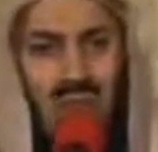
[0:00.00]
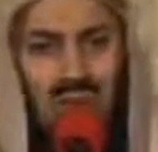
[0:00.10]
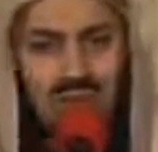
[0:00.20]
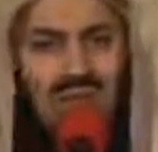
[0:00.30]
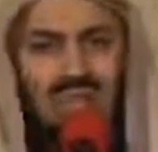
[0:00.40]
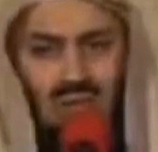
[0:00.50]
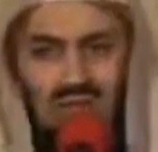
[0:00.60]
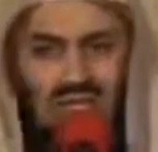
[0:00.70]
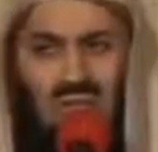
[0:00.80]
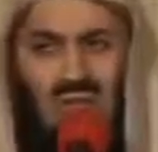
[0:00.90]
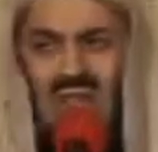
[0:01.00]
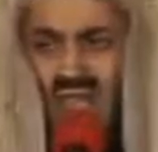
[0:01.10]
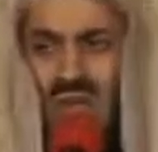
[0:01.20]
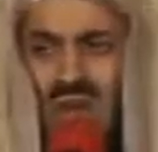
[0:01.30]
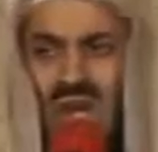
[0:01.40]
from amongst the
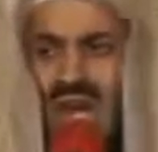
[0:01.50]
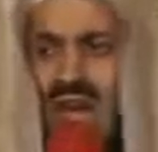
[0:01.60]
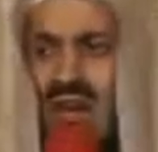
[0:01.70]
Muslimin as well